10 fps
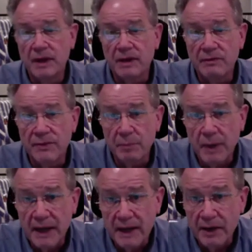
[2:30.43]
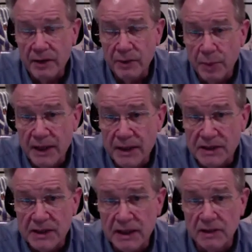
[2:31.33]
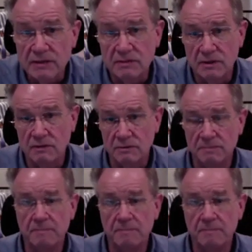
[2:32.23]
of the buyer you plan to sell to.